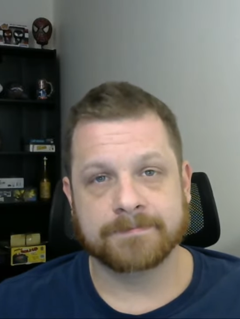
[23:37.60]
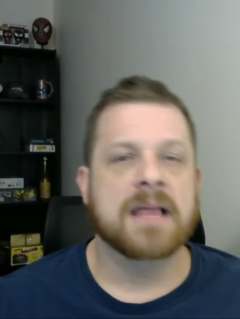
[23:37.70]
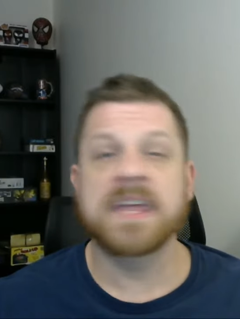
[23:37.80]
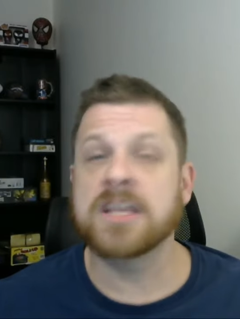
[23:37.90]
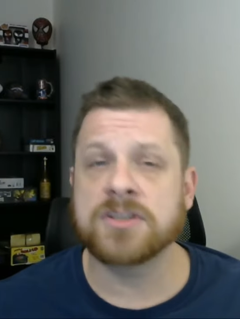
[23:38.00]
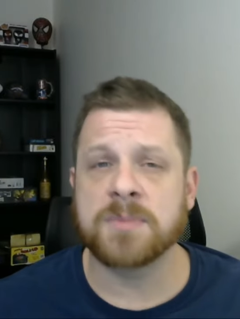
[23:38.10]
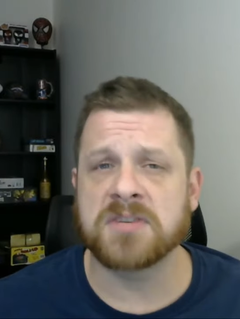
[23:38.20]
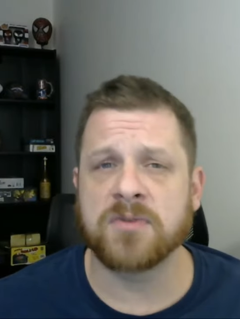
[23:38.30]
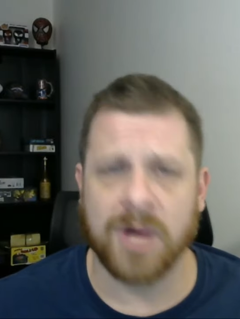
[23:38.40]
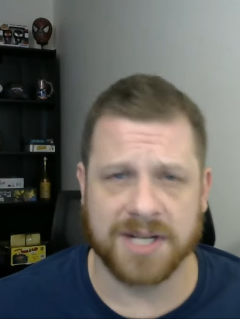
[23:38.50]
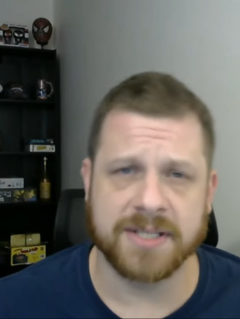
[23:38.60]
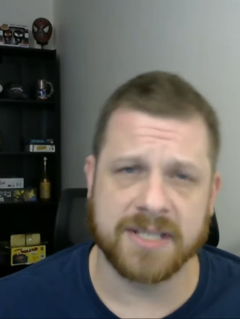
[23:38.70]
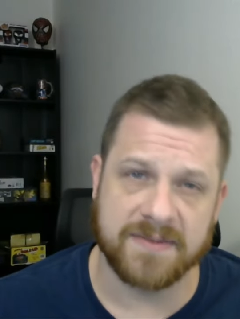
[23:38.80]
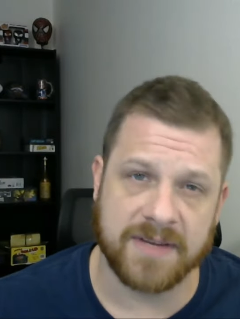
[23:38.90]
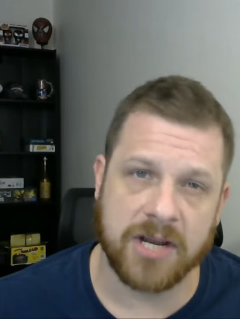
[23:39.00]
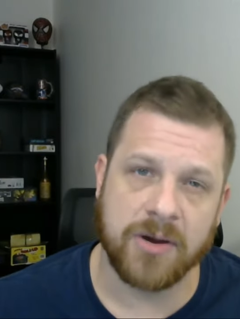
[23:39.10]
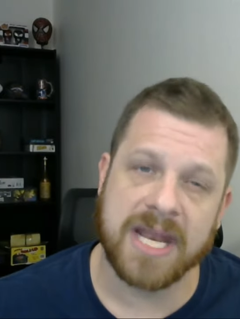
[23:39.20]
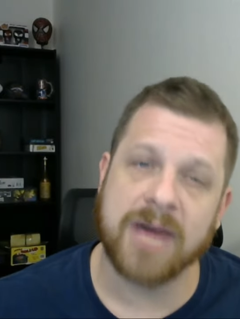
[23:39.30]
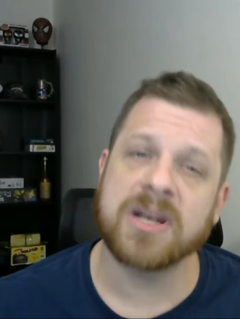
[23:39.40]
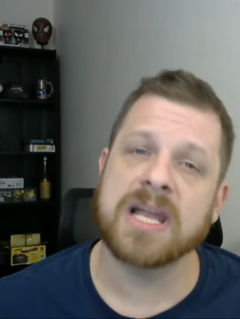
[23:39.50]
Thank you so much for watching this video,
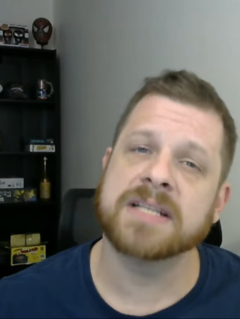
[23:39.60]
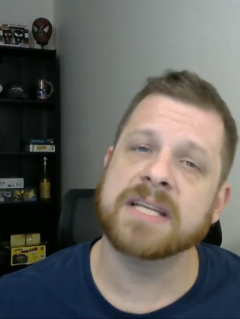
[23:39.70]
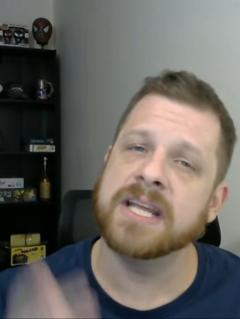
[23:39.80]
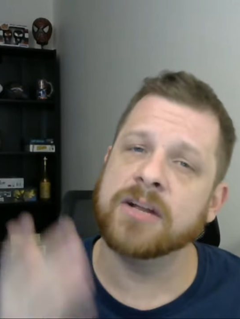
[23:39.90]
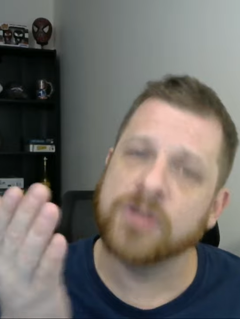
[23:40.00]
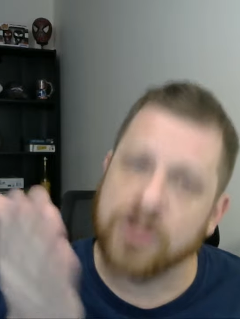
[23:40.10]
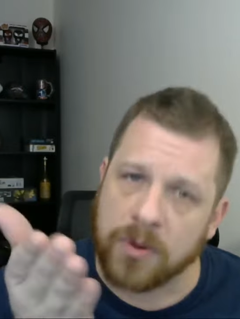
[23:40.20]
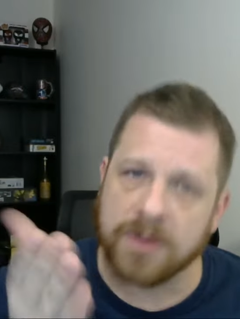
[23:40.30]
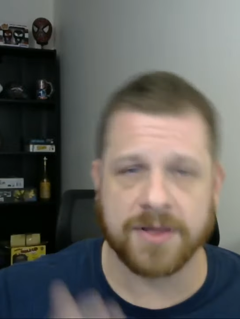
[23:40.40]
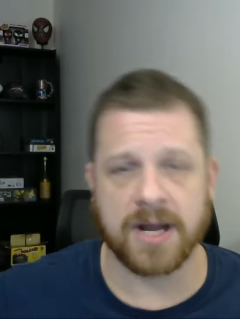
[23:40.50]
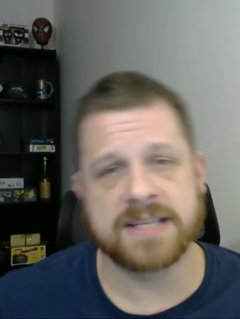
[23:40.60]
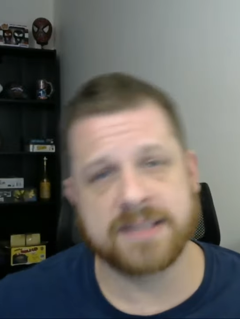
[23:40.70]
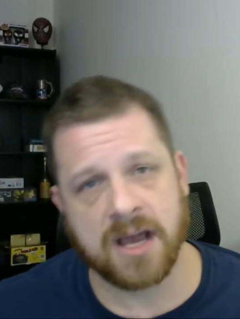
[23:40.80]
and I would like to hear your thoughts